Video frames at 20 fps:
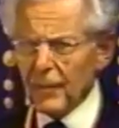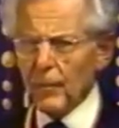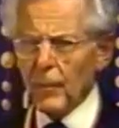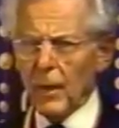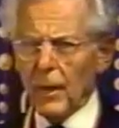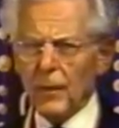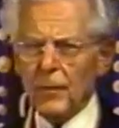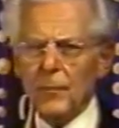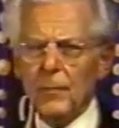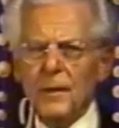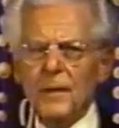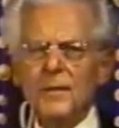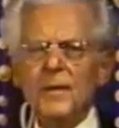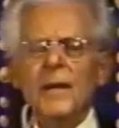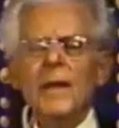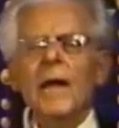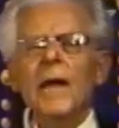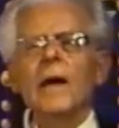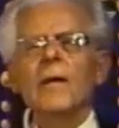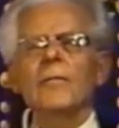Mother is in
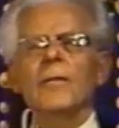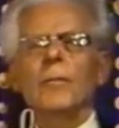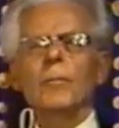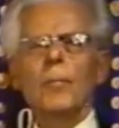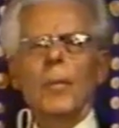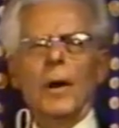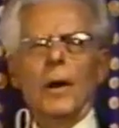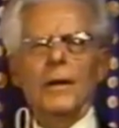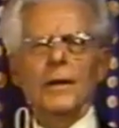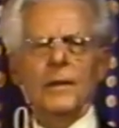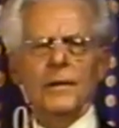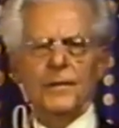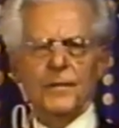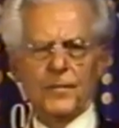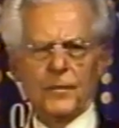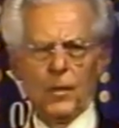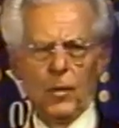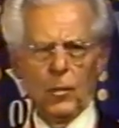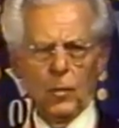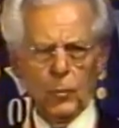heaven, body and
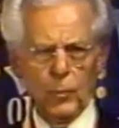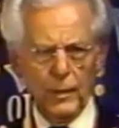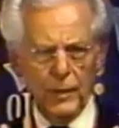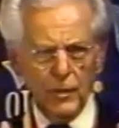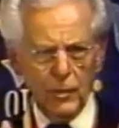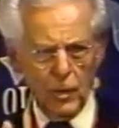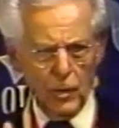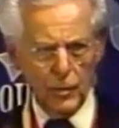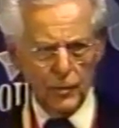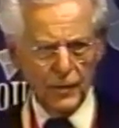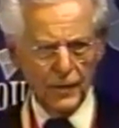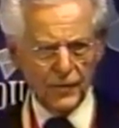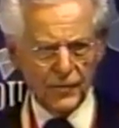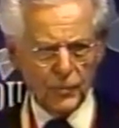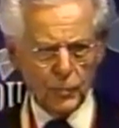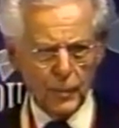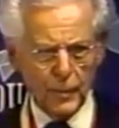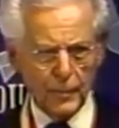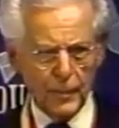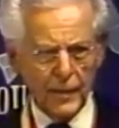soul. We know
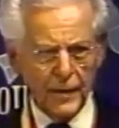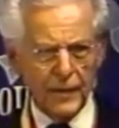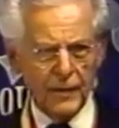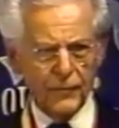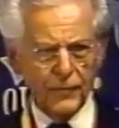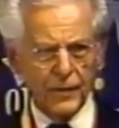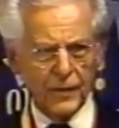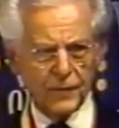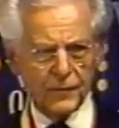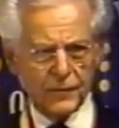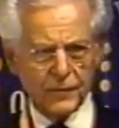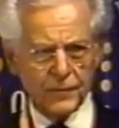this, we believe this.